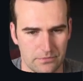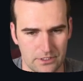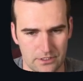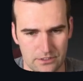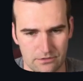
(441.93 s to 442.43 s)

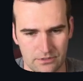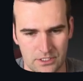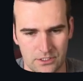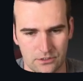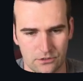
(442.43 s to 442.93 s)
because of
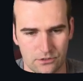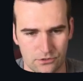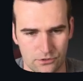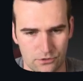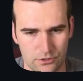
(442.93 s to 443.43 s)

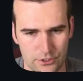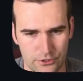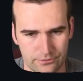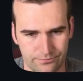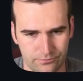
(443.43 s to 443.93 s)

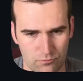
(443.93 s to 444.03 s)
AsyncLocalStorage.